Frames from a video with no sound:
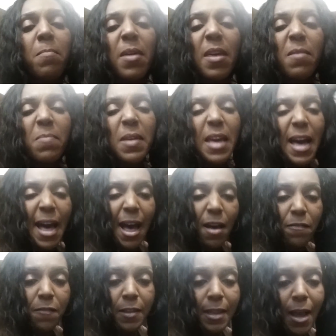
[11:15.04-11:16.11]
maybe a
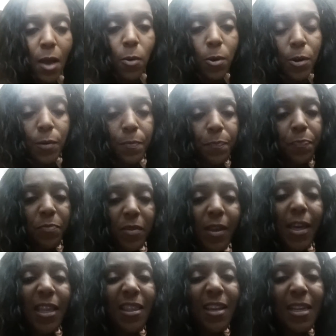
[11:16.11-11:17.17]
half an hour.
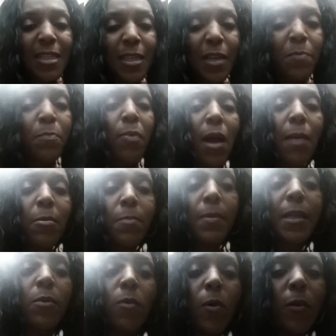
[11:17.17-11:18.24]
It
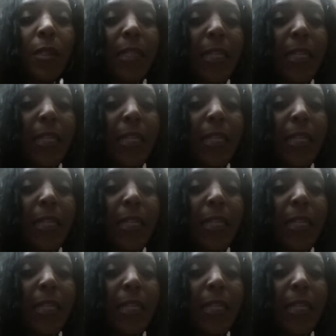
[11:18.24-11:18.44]
probably won't